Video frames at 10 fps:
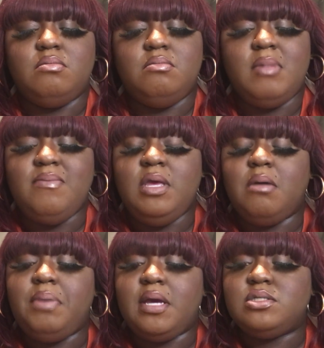maybe
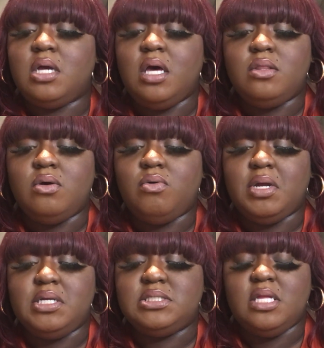compared to other
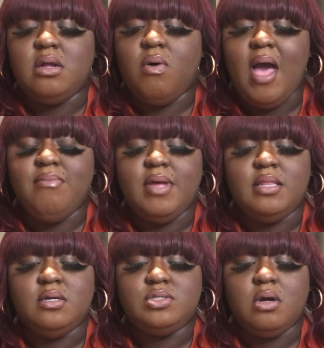aquarius that don't have that
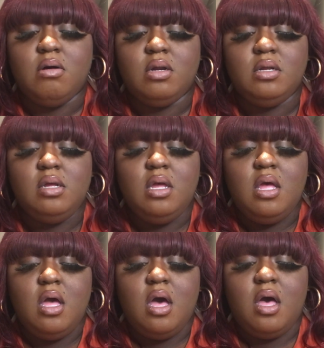in their chart
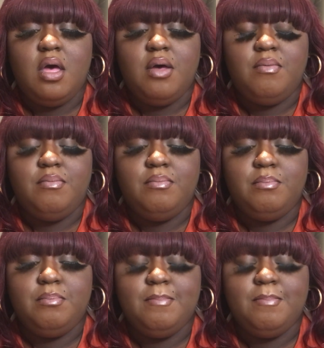um,